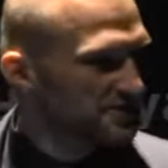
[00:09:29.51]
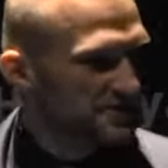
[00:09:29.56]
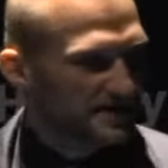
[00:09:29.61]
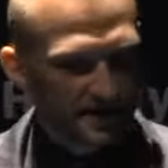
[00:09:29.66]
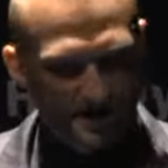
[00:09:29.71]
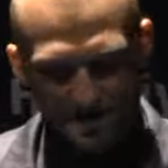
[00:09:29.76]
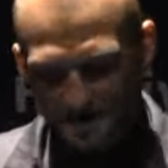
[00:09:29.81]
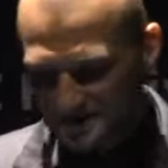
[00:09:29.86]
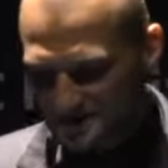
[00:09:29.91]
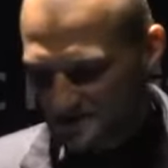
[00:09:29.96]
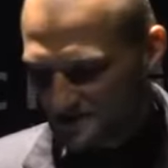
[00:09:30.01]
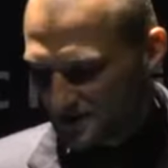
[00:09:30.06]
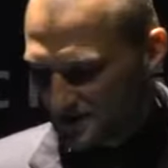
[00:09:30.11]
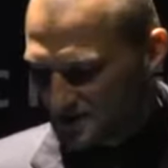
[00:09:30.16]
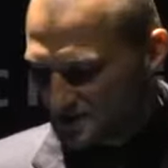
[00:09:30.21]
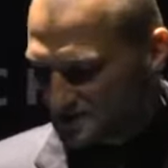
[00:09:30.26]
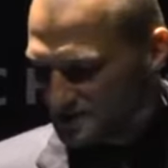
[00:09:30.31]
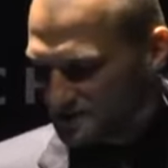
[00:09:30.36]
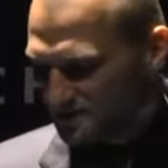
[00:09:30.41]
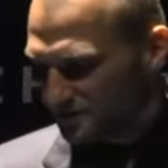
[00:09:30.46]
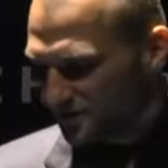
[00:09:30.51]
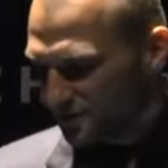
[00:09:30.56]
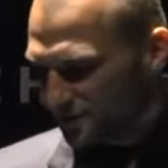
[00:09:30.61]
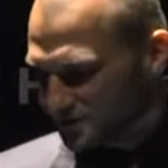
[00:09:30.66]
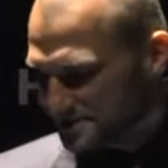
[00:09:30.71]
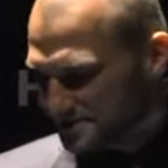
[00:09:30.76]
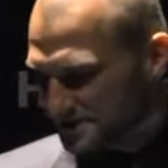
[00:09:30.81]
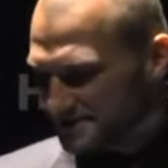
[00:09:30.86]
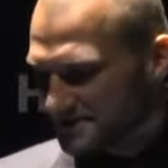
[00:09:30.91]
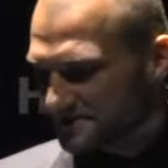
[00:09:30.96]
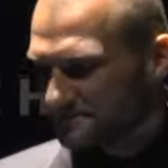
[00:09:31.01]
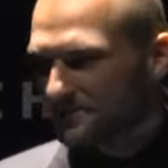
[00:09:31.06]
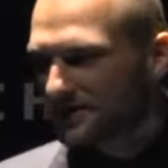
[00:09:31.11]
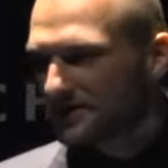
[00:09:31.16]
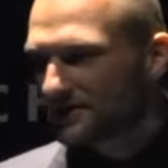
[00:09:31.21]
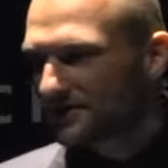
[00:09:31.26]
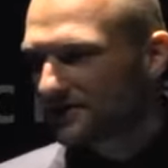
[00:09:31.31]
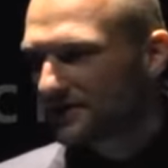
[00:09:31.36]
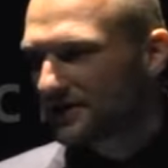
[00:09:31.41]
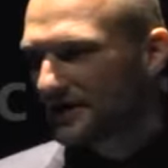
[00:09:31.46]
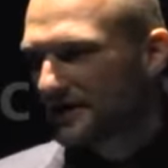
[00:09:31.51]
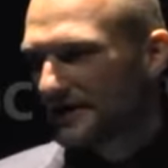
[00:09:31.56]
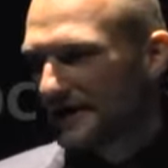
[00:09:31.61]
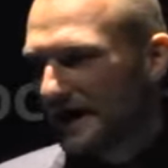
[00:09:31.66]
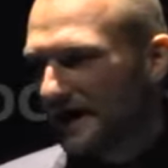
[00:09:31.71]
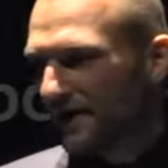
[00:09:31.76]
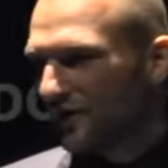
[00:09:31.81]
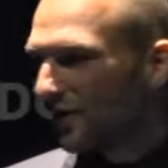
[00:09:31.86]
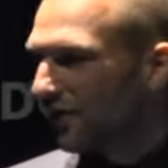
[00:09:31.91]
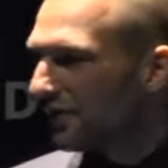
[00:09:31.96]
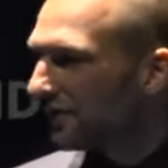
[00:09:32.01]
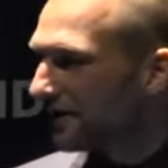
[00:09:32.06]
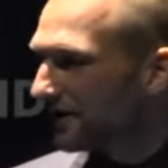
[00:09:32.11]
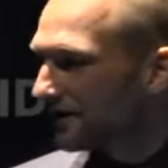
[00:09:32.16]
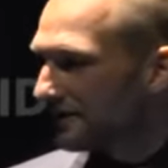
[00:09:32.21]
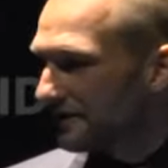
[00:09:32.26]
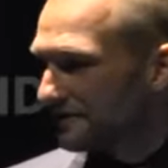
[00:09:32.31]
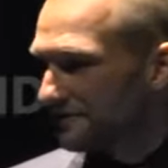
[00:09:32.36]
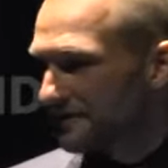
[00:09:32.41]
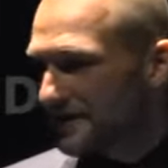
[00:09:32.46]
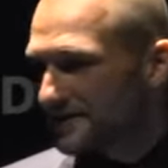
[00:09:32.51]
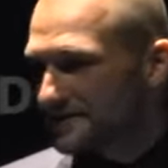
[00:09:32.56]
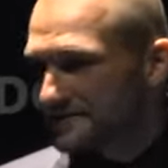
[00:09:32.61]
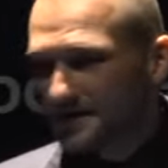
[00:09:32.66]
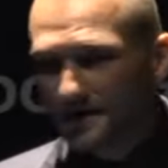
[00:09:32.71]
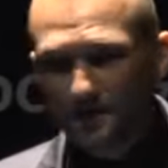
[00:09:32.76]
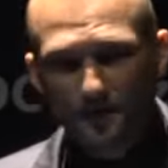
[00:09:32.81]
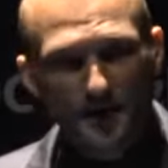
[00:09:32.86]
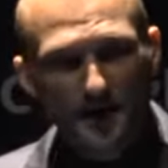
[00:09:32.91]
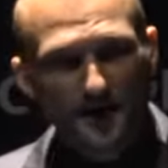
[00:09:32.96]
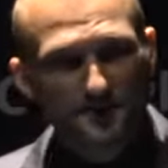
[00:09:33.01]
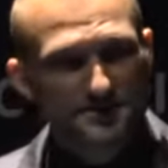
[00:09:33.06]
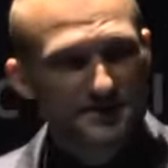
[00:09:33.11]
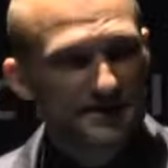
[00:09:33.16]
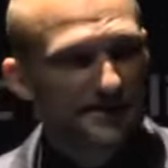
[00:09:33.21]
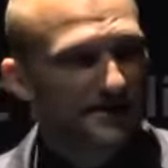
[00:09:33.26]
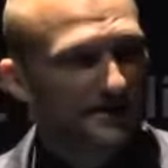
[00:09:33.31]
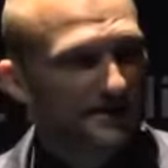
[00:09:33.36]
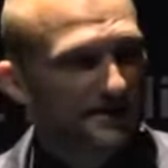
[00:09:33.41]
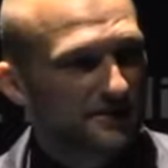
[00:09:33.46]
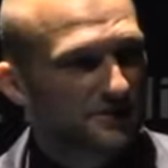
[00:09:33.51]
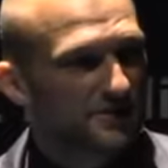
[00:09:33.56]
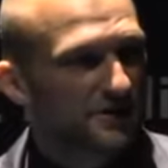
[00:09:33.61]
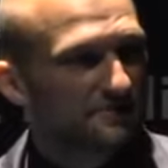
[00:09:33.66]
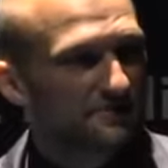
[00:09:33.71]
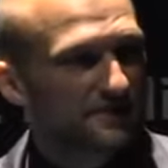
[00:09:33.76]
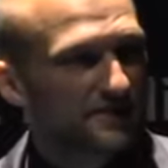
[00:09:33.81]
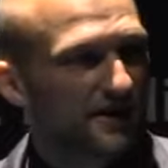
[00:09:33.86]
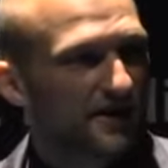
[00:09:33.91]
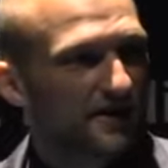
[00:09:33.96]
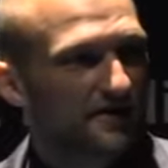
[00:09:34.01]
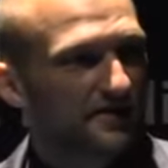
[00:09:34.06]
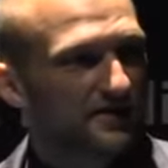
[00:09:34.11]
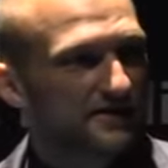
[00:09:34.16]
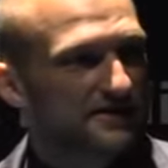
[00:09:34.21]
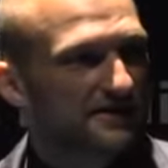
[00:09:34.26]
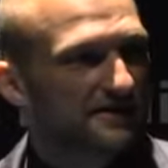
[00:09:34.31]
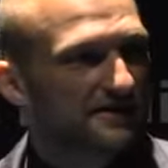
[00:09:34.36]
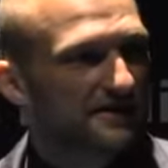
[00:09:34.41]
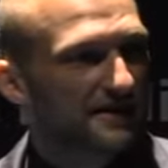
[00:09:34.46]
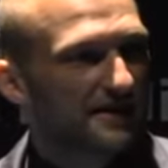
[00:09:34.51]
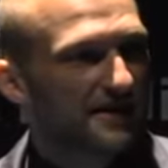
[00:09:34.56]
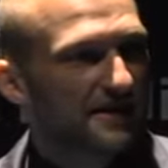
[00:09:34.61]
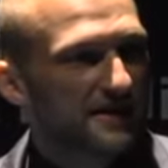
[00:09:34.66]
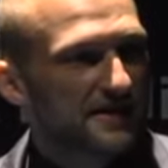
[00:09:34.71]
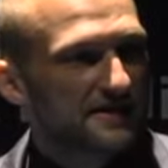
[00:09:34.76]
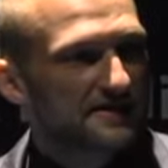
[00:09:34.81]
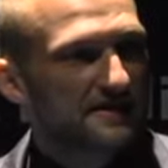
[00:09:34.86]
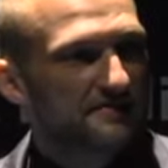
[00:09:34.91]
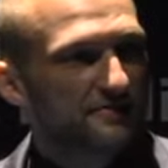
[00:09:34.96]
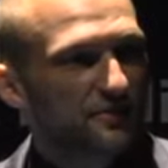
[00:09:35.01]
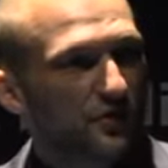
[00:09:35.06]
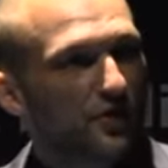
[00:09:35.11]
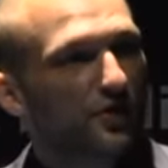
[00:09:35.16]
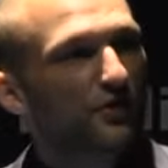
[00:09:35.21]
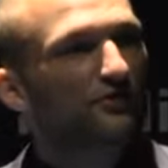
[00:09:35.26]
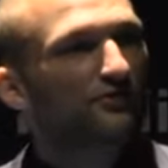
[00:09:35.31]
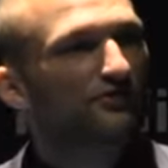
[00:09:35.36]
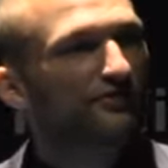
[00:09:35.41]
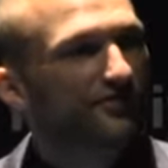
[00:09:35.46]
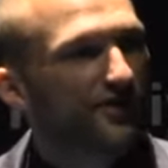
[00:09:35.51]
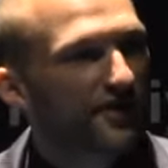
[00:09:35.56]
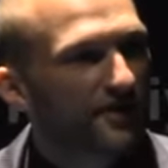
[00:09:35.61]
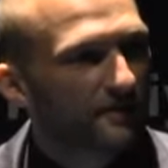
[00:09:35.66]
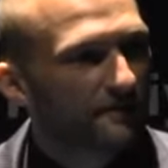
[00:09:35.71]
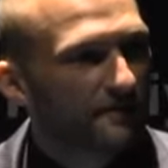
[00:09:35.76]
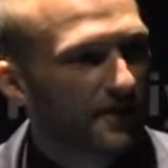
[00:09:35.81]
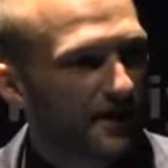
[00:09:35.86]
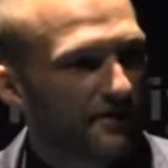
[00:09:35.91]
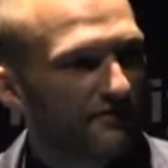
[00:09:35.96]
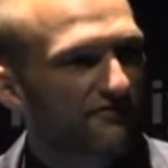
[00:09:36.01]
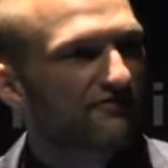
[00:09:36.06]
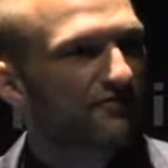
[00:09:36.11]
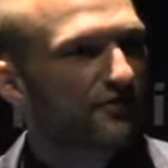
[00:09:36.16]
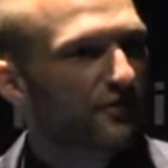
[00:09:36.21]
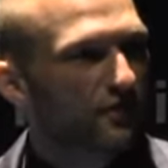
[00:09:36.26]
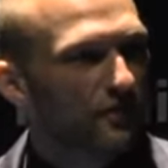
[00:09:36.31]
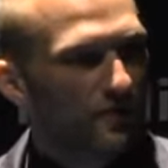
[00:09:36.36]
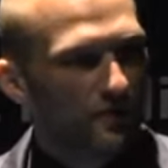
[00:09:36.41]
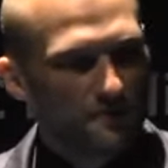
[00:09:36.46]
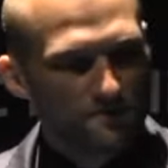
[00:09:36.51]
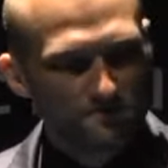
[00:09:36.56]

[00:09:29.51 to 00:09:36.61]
That structure has, of course, disappeared, and all the events that we have seen in Egypt recently seem to confirm and fuel